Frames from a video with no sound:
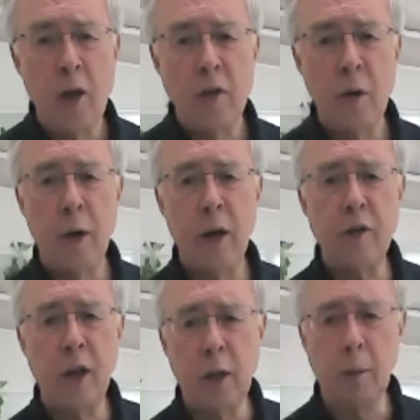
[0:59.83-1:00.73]
So here's
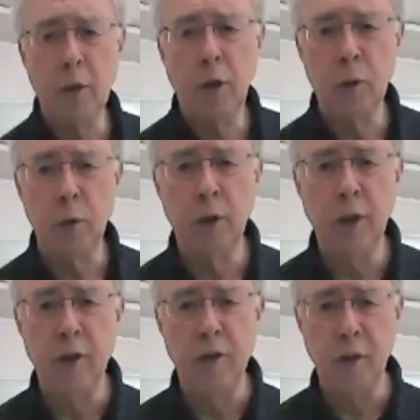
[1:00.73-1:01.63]
the elbow joint,
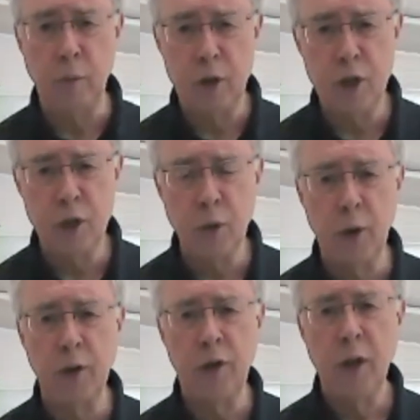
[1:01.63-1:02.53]
here's the wrist joint,